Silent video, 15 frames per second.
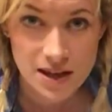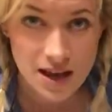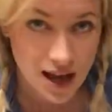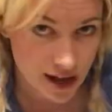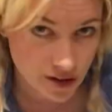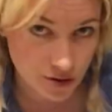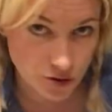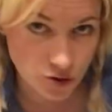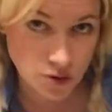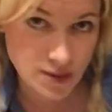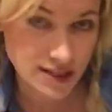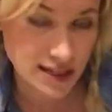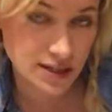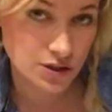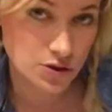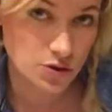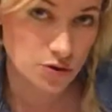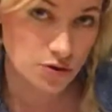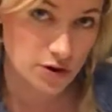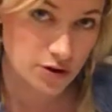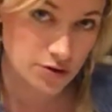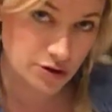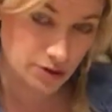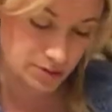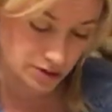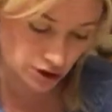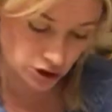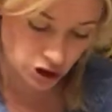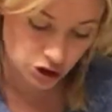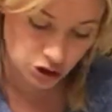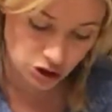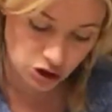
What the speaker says: And you can always ask your grown-ups to just